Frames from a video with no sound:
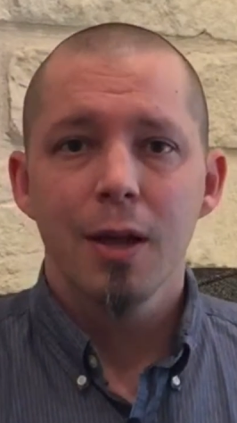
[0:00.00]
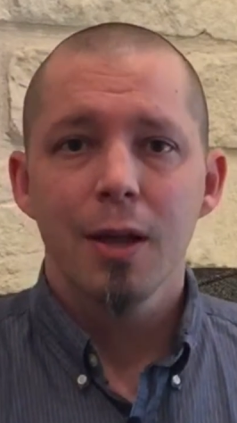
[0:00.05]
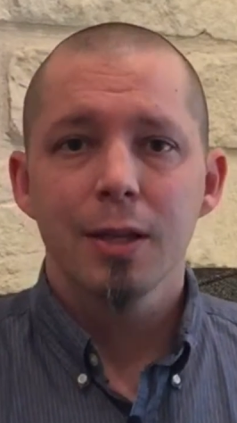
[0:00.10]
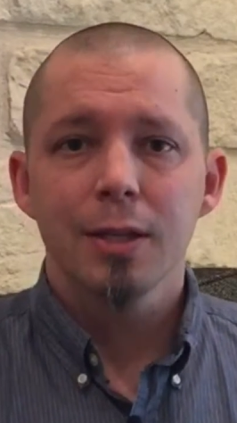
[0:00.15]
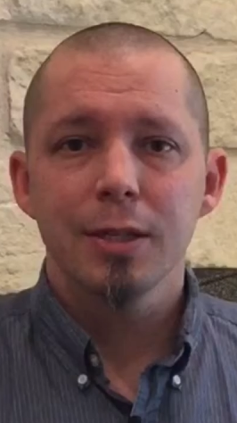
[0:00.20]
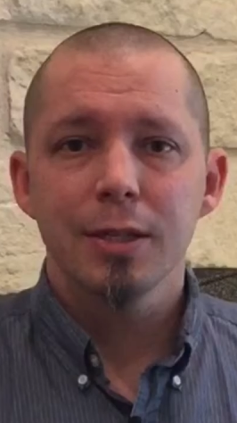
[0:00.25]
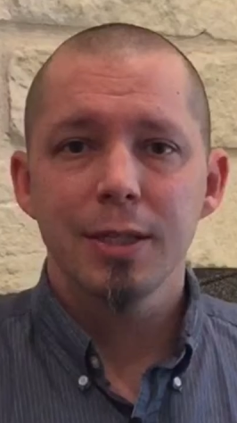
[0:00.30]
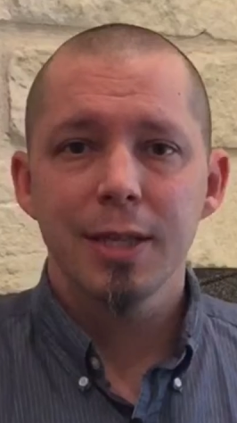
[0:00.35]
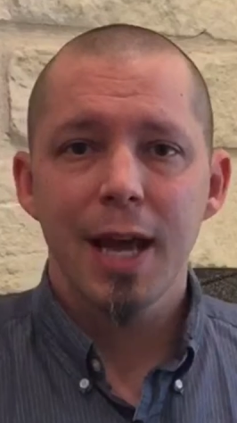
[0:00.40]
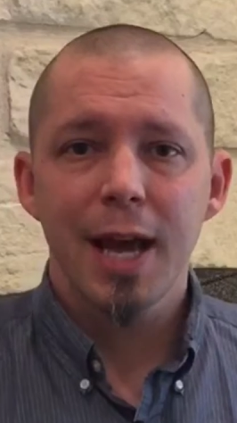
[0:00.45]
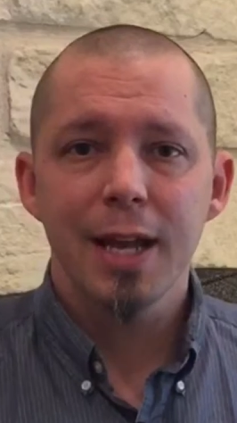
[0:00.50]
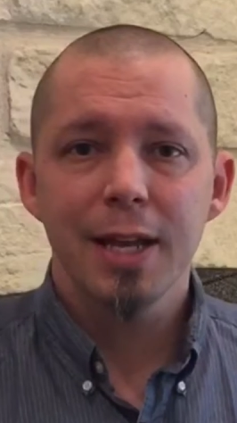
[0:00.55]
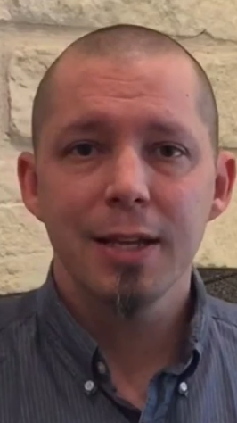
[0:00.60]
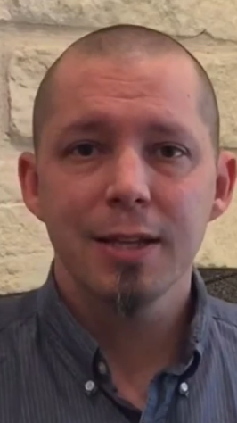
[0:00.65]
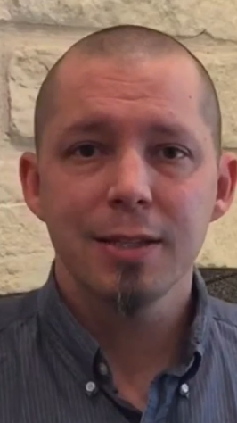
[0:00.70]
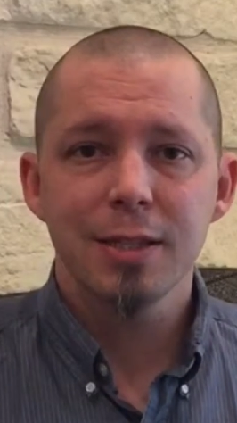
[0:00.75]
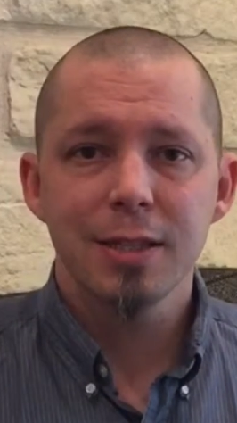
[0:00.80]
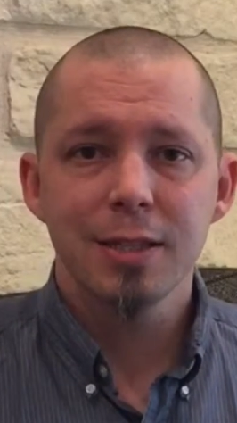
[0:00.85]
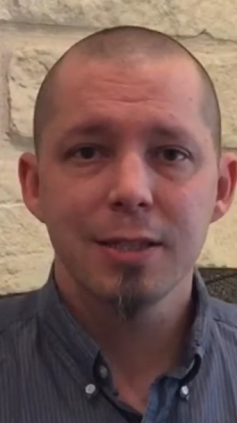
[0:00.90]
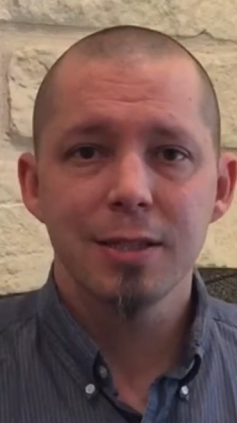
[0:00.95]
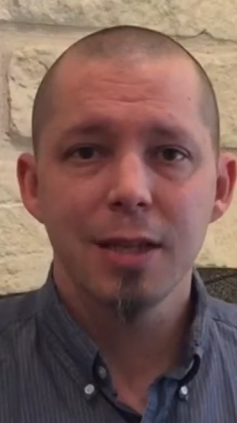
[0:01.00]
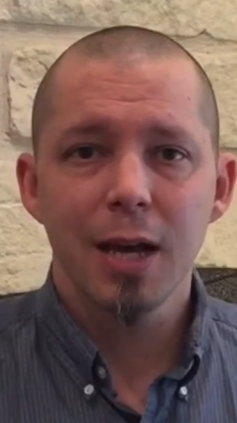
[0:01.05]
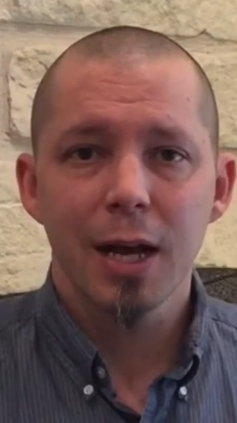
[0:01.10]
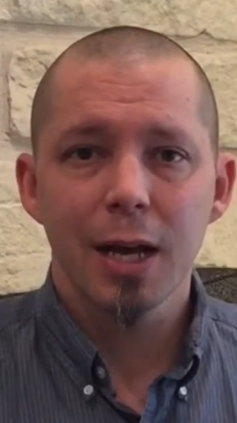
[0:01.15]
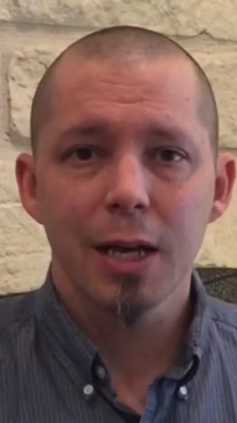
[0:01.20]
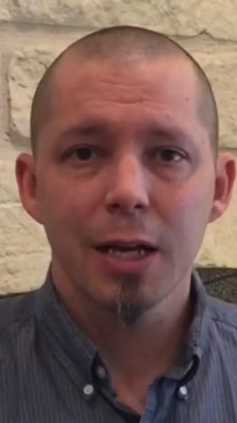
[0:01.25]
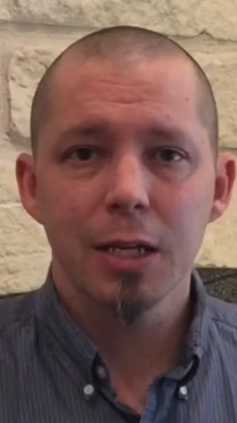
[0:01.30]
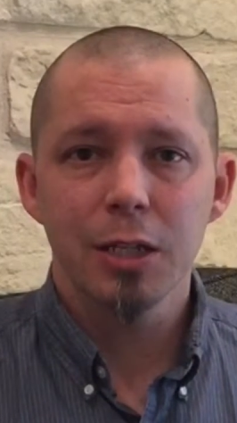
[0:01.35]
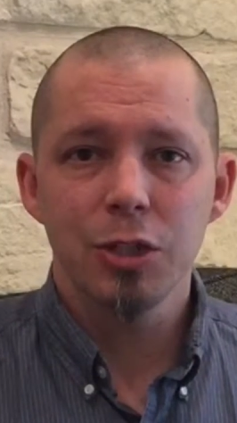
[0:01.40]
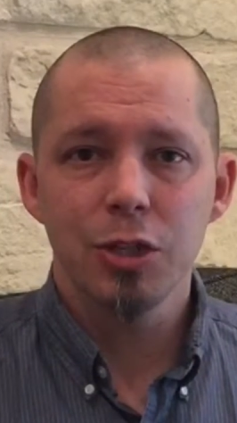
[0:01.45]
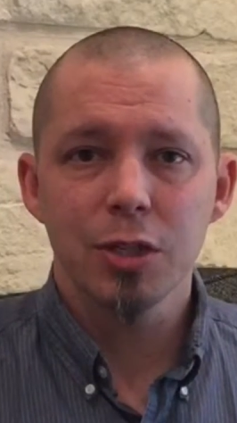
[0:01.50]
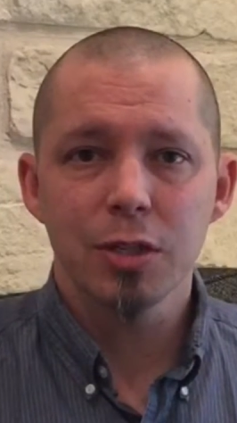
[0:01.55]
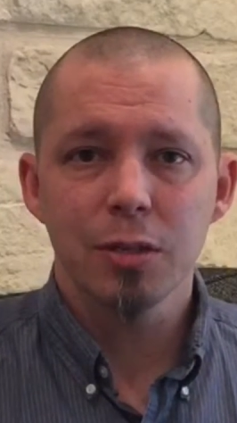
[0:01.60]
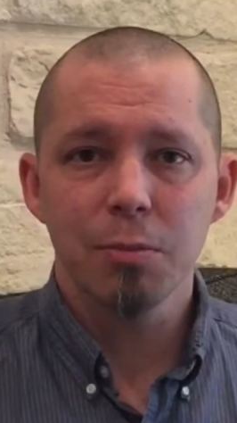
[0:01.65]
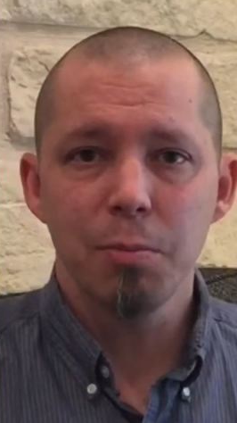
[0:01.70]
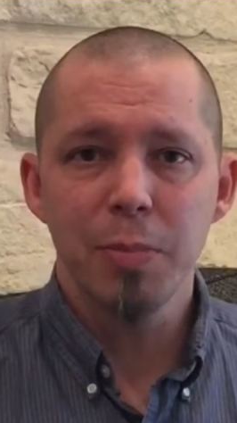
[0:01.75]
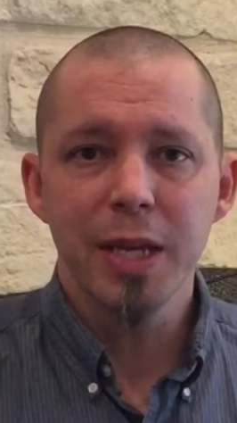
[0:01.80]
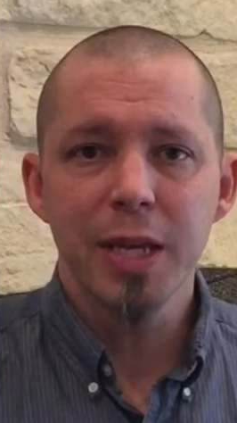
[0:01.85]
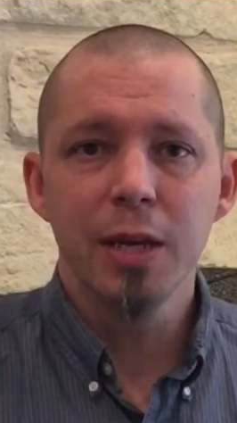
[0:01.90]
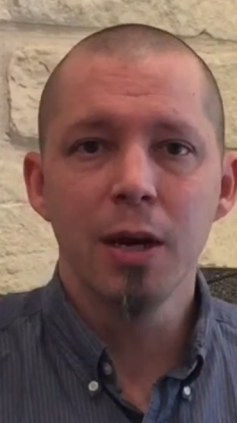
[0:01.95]
sadness is not going to
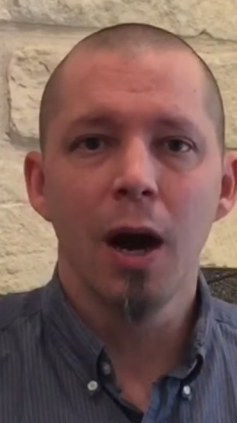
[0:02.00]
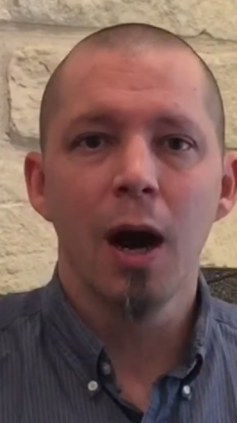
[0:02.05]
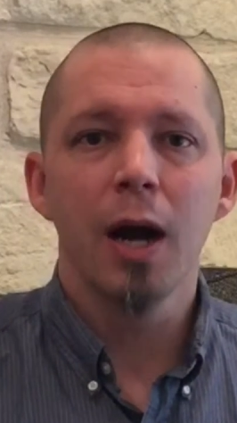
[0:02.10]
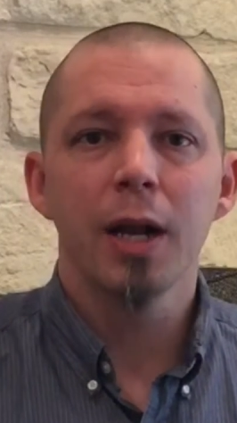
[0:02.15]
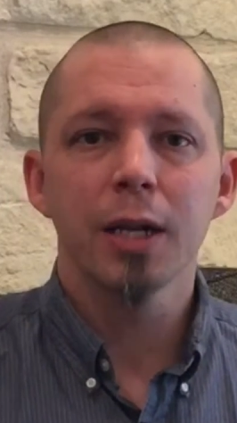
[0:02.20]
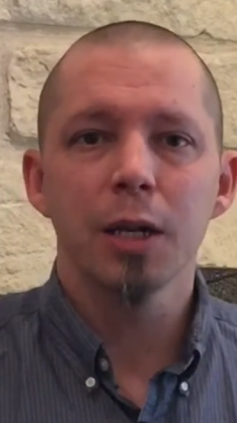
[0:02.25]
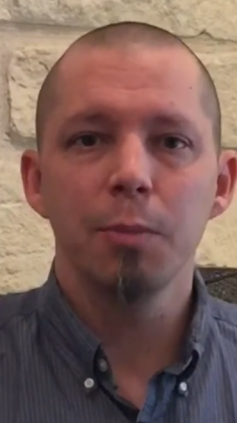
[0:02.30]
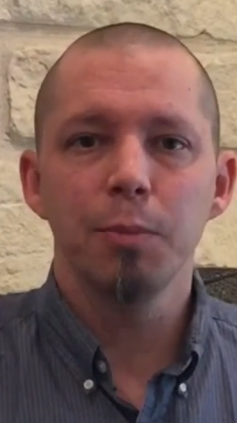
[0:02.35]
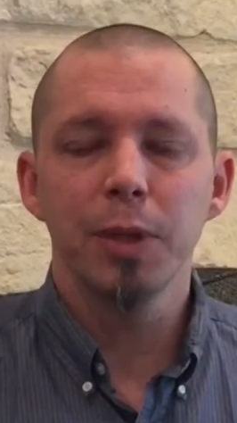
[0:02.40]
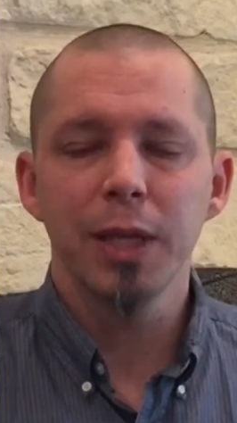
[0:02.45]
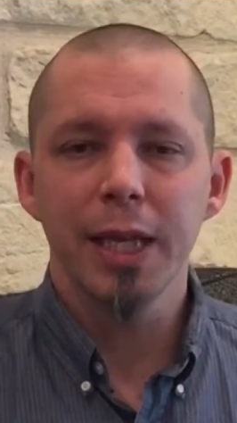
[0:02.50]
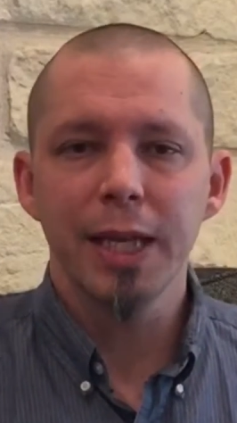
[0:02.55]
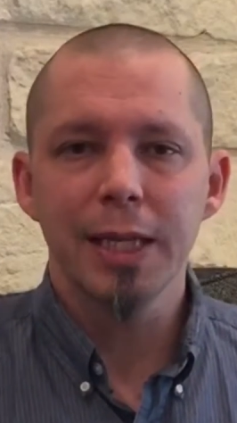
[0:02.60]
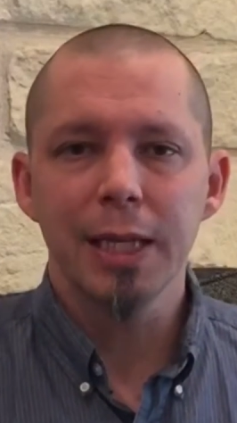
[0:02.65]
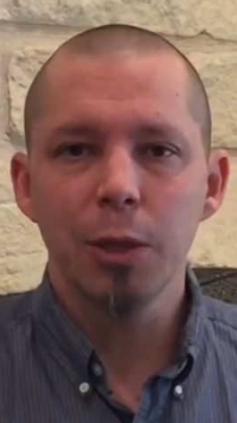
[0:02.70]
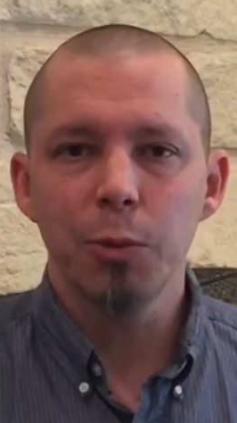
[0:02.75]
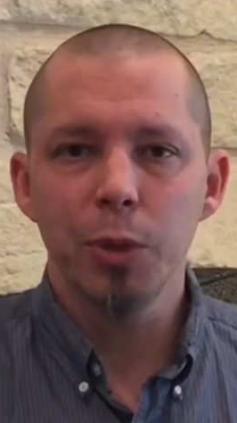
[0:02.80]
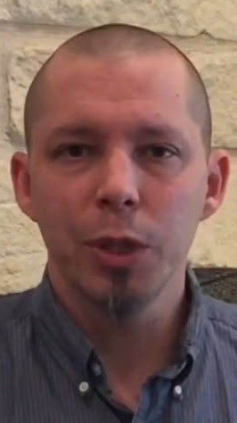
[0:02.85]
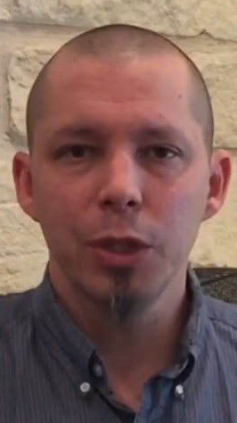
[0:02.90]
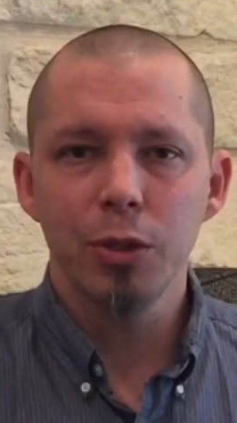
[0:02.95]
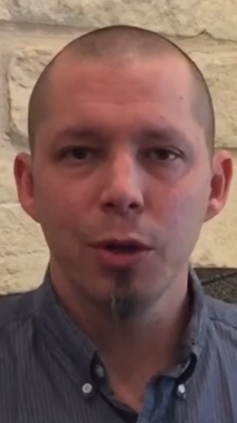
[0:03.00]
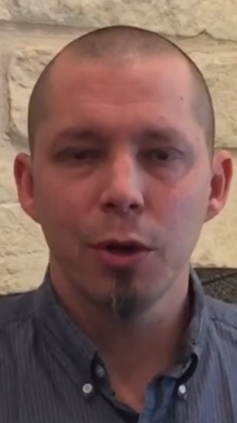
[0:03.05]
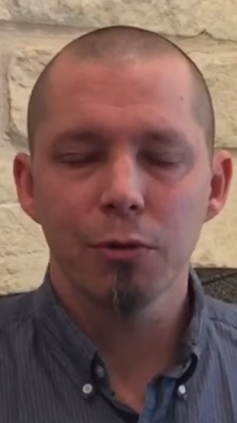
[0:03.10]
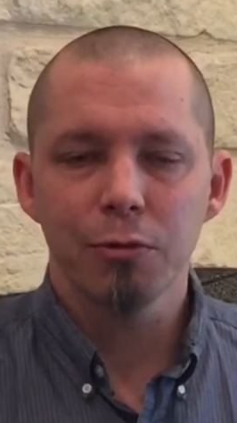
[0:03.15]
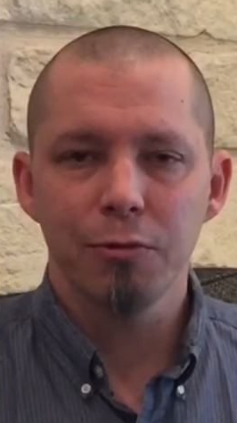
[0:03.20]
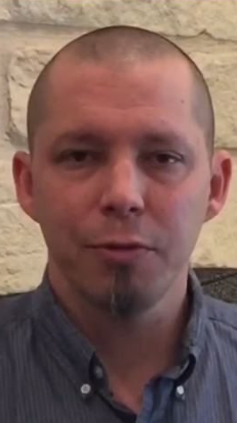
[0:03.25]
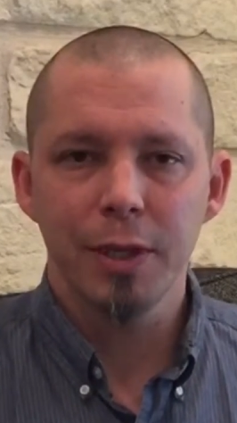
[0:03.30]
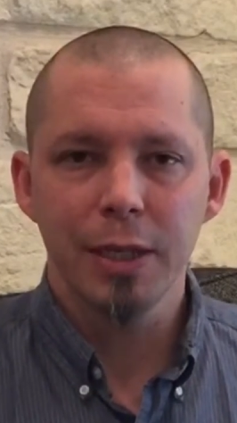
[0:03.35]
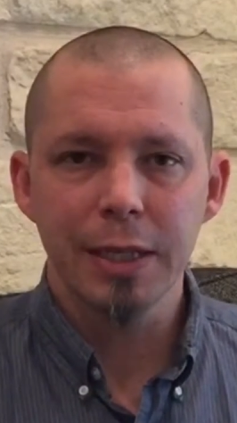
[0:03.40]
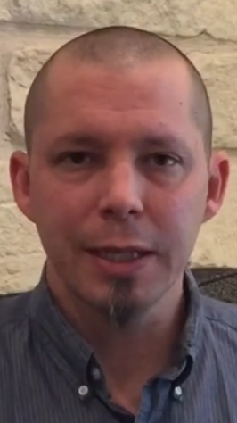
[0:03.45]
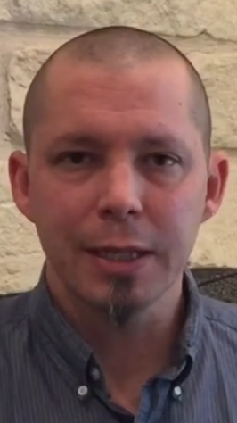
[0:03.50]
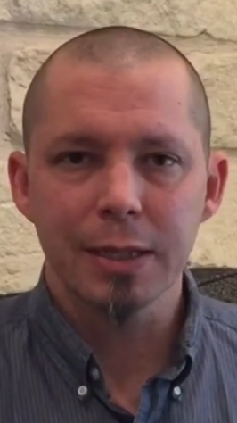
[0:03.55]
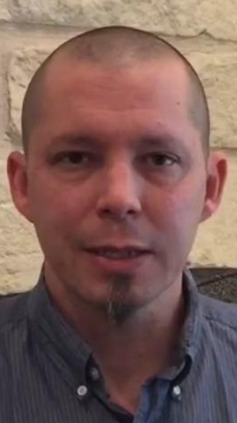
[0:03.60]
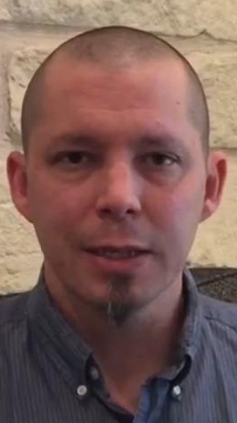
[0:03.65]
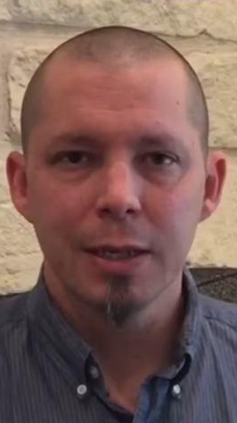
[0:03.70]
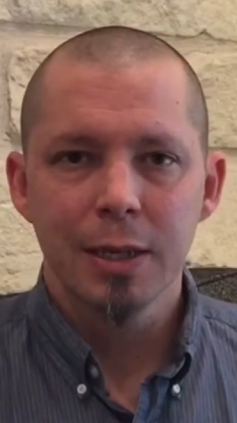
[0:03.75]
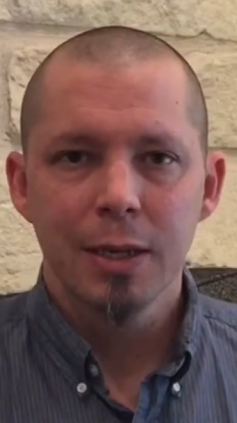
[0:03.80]
just be gone completely when you don't feel it.